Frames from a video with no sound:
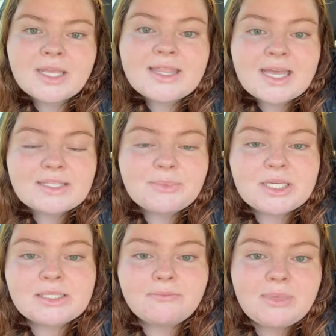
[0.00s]
That's
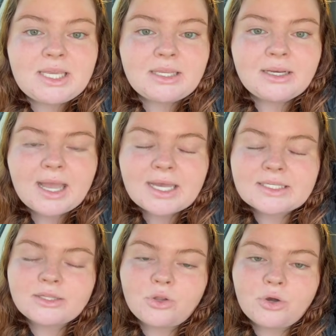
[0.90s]
because meat
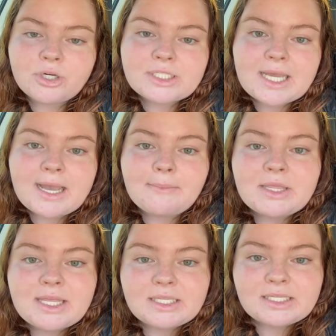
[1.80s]
has a longer time
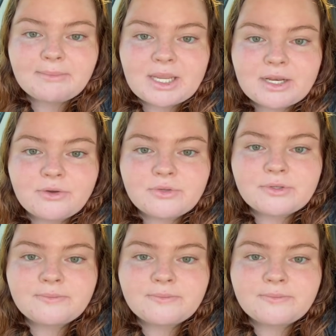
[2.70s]
than tomatoes.